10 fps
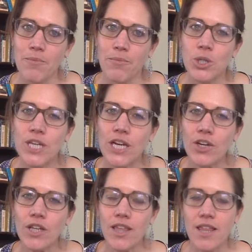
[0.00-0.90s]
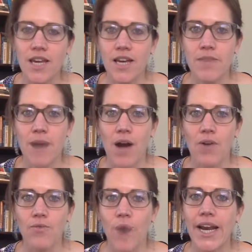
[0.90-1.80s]
and particularly thinking
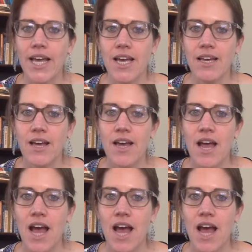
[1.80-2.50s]
about writing